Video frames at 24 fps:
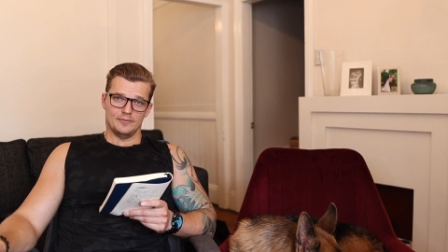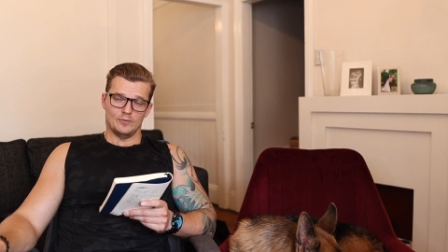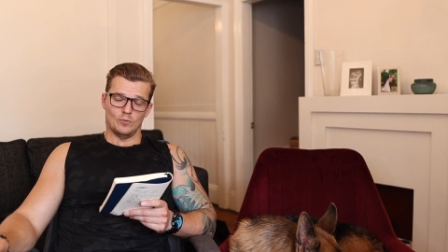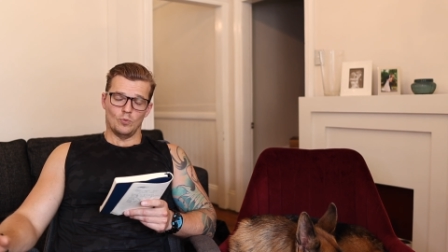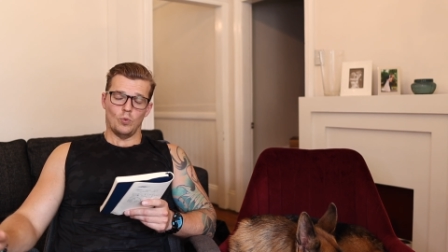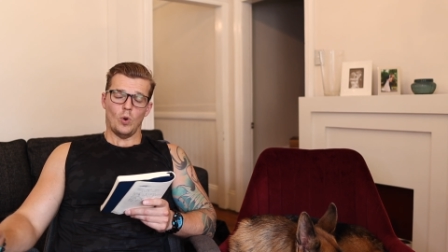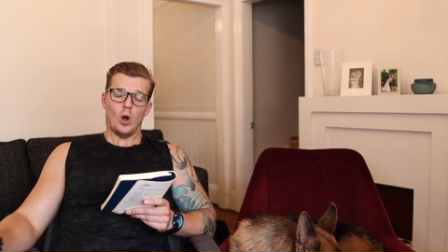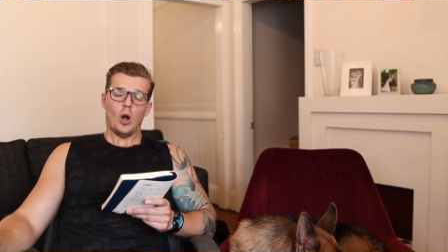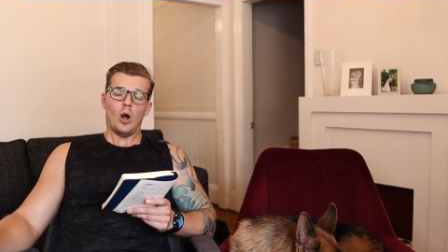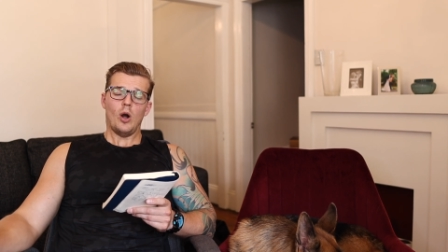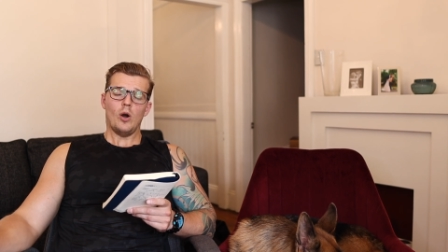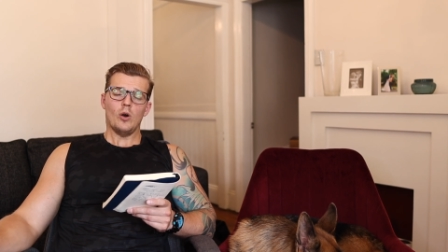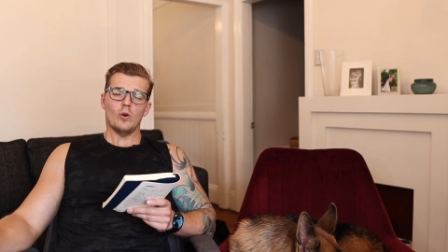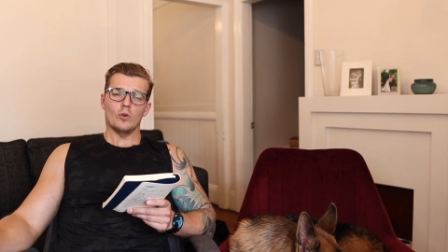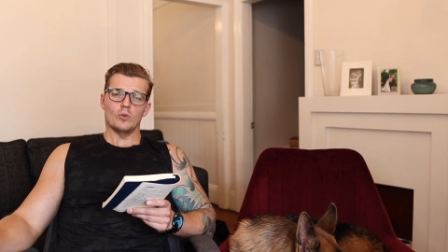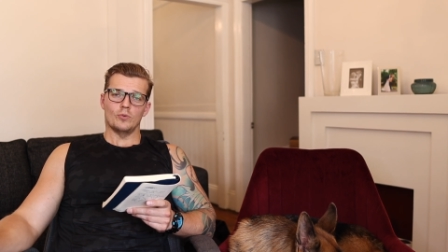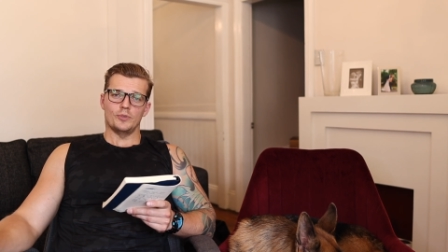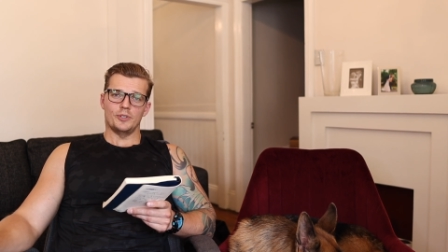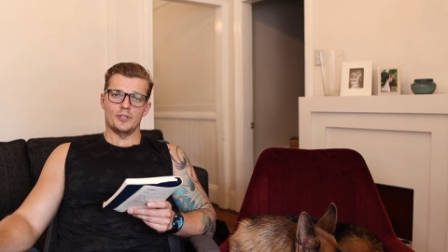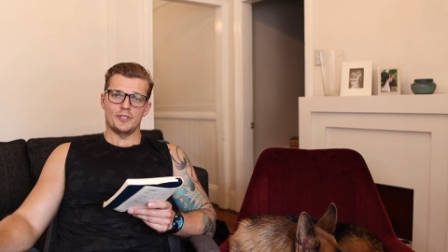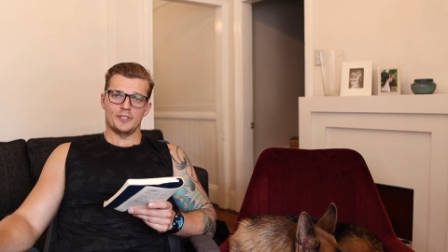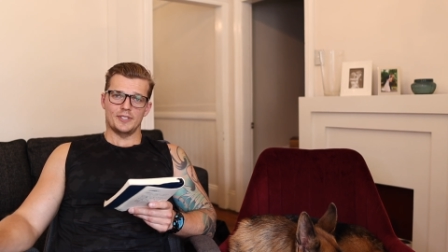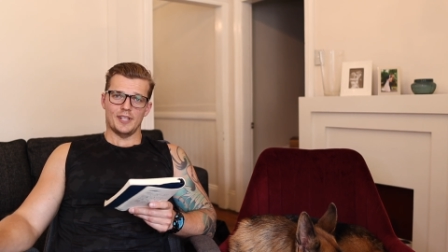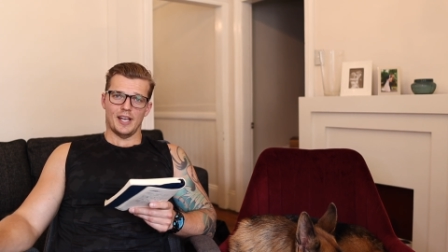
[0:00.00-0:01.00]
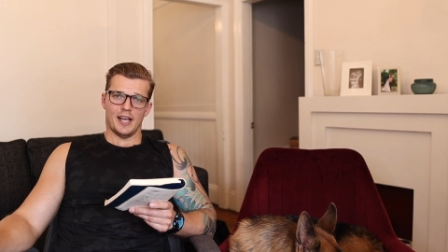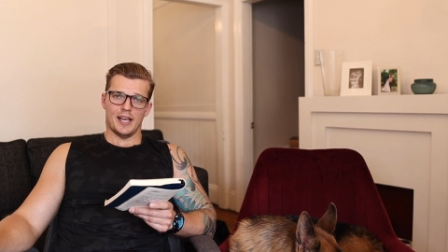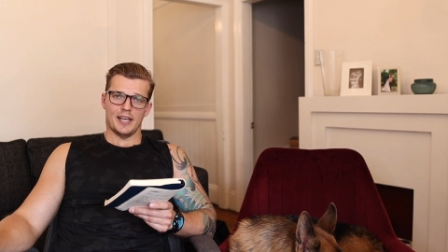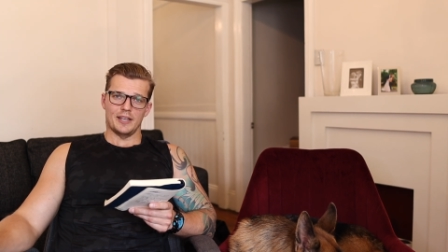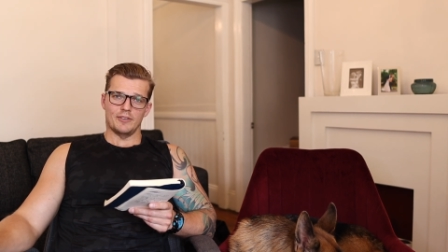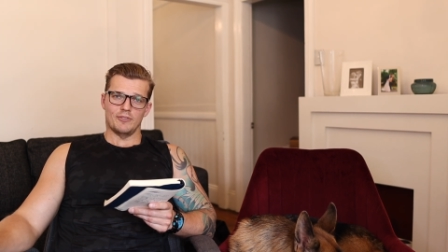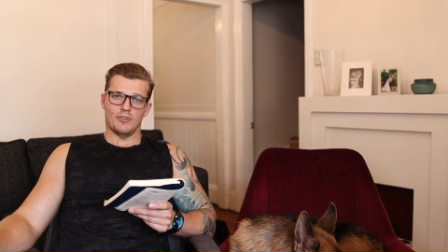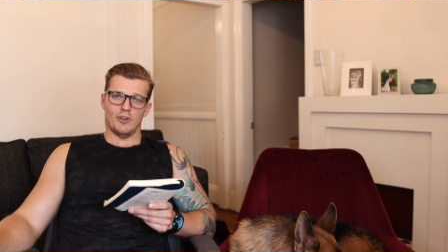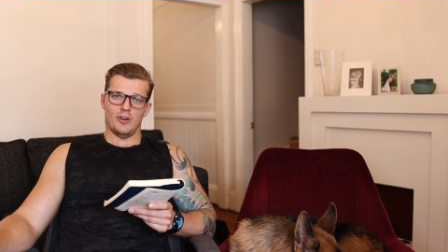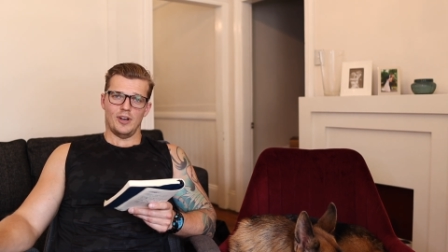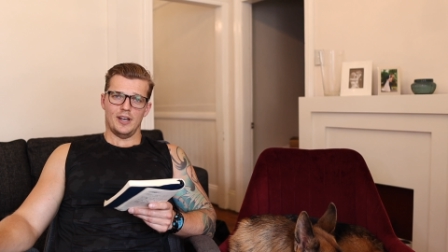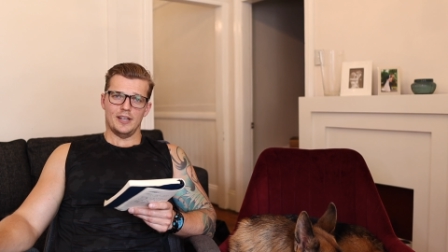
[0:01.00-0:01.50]
whoa, you
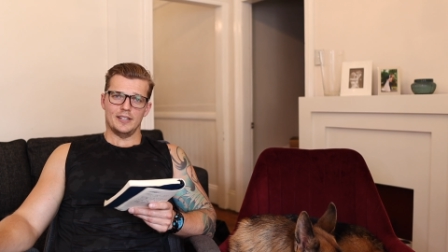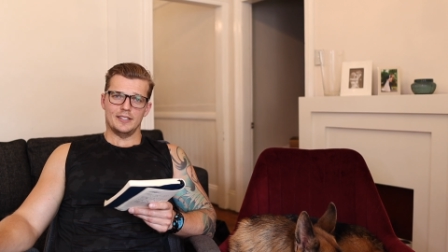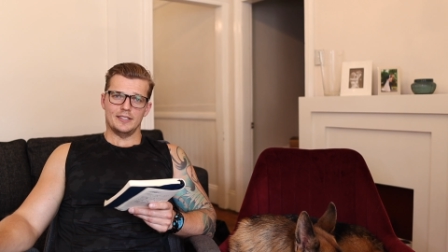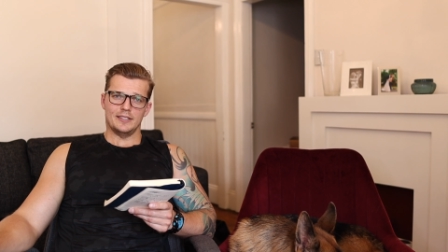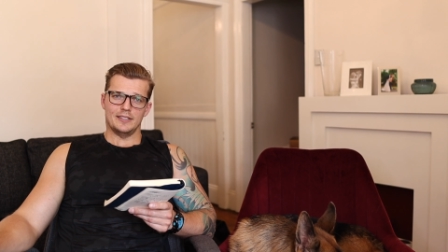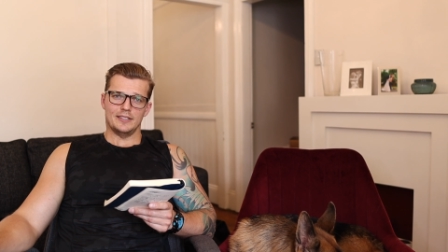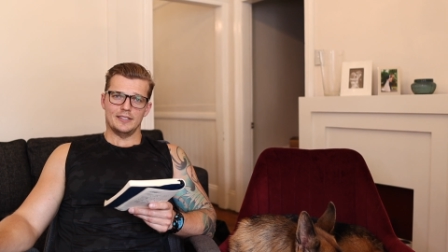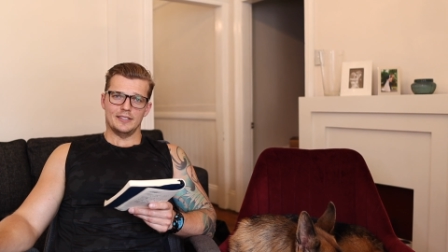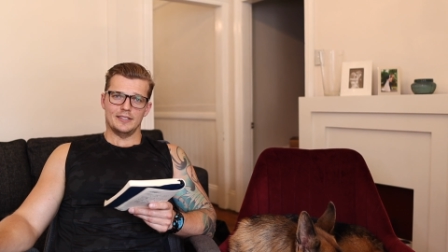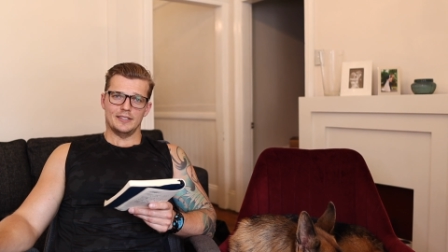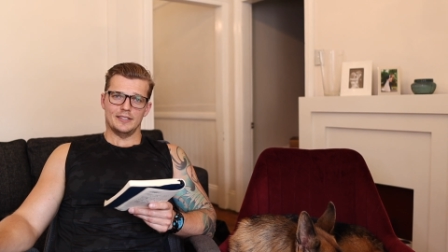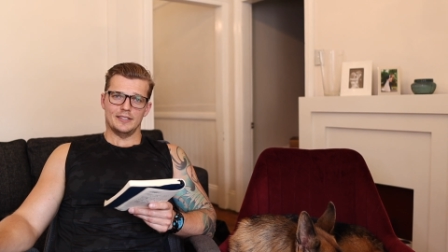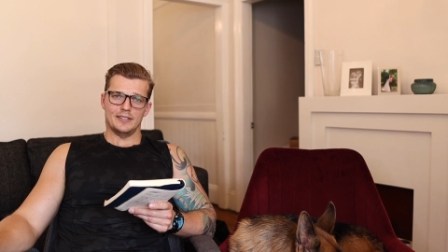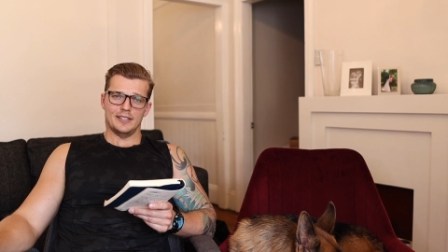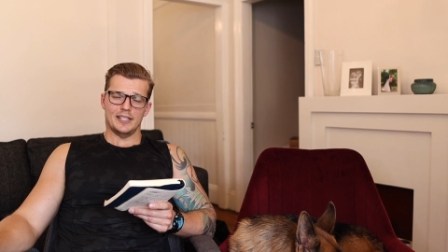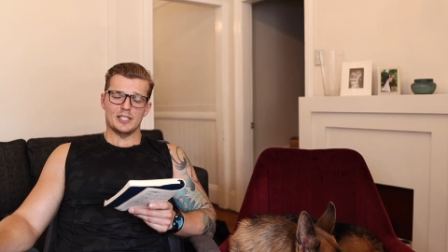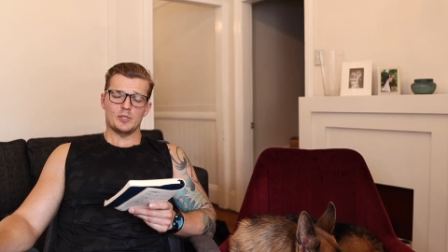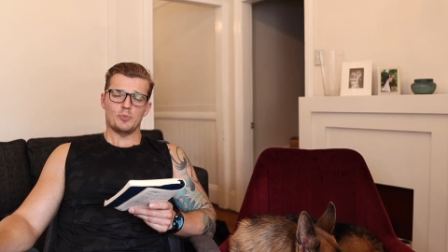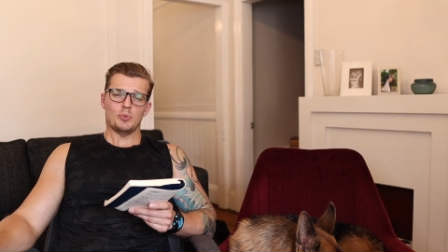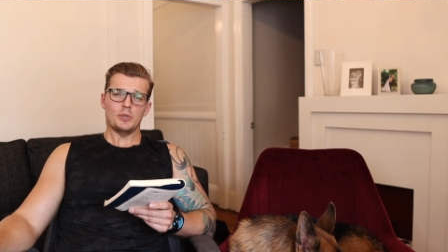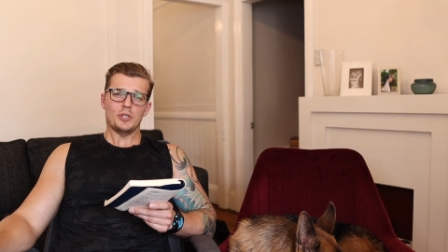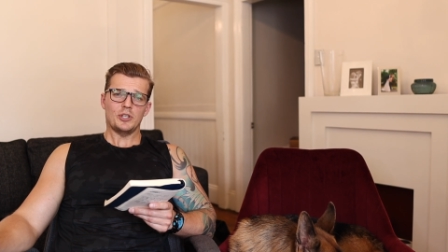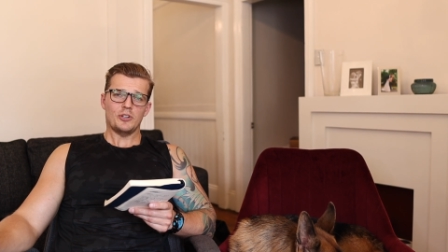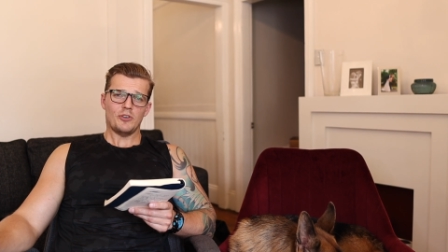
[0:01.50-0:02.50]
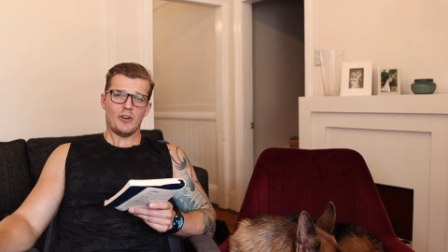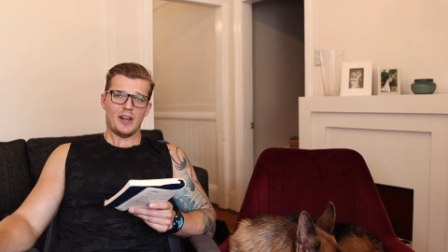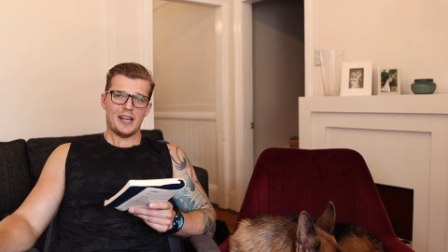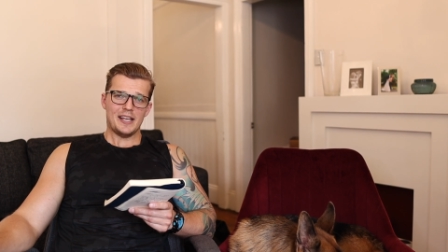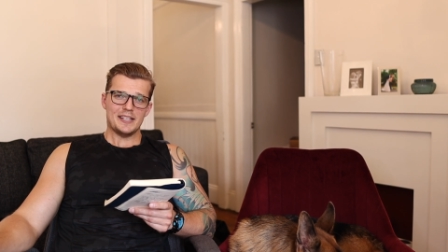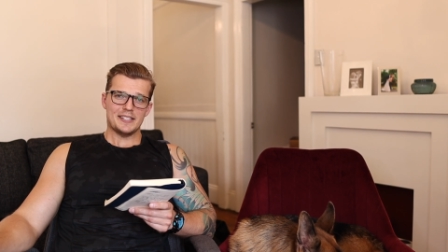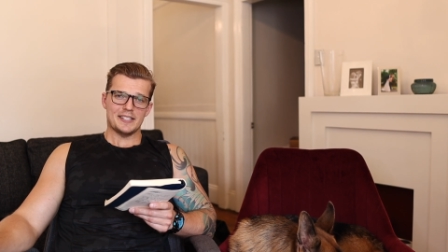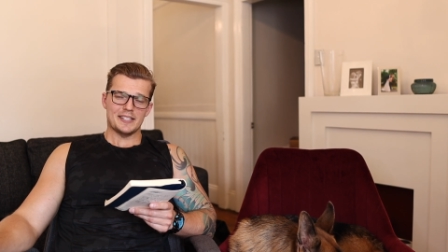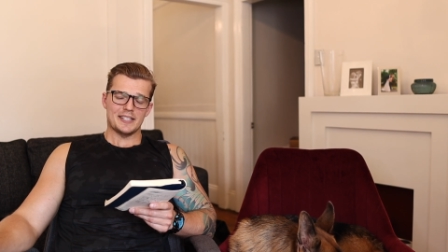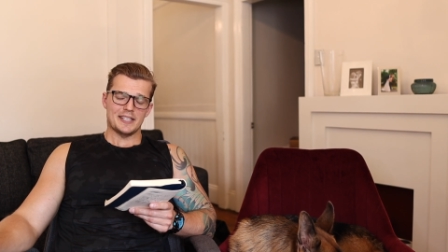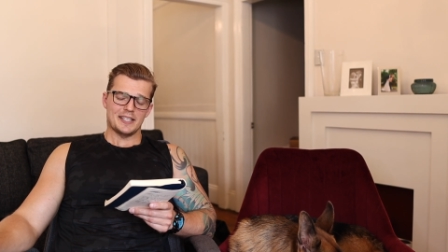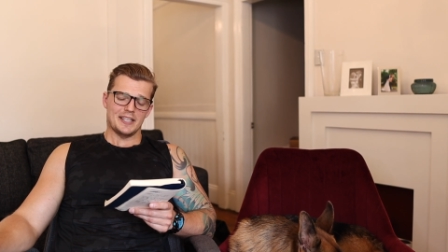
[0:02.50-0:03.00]
say, right? That's pretty
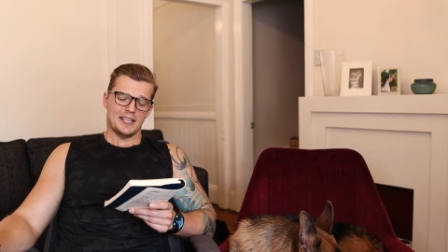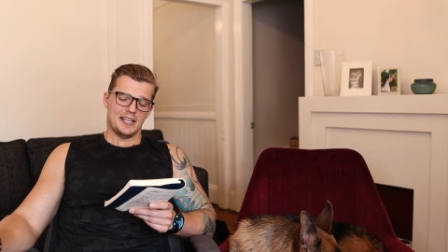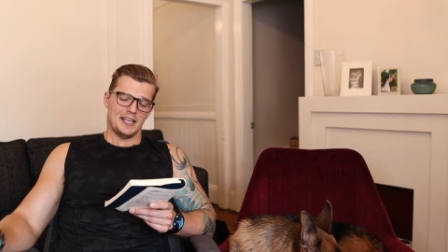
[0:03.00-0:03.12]
crazy.